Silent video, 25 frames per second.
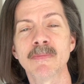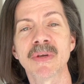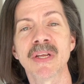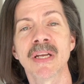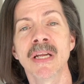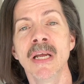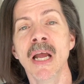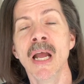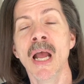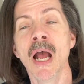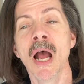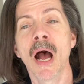But,
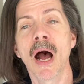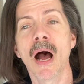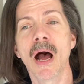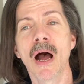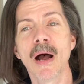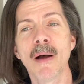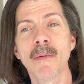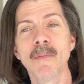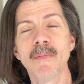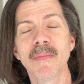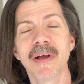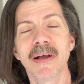
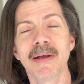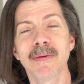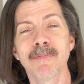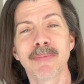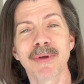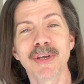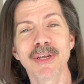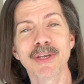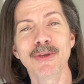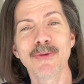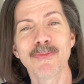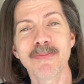um,
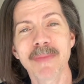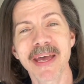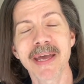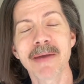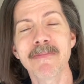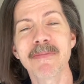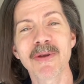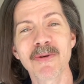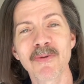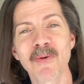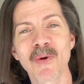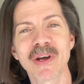but you may
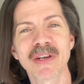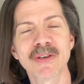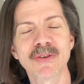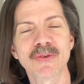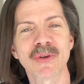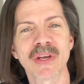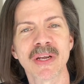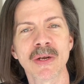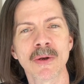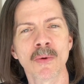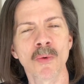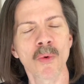be
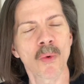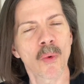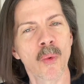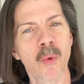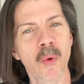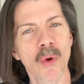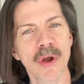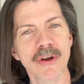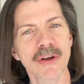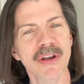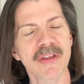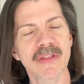wondering,
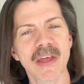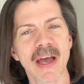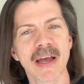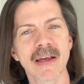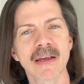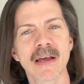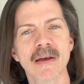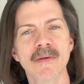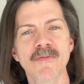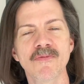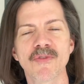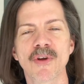where did that
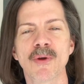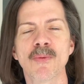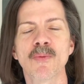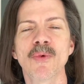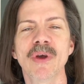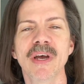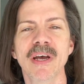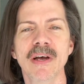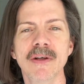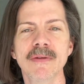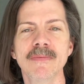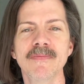come from?
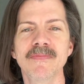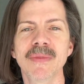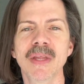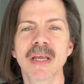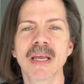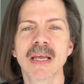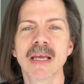Well,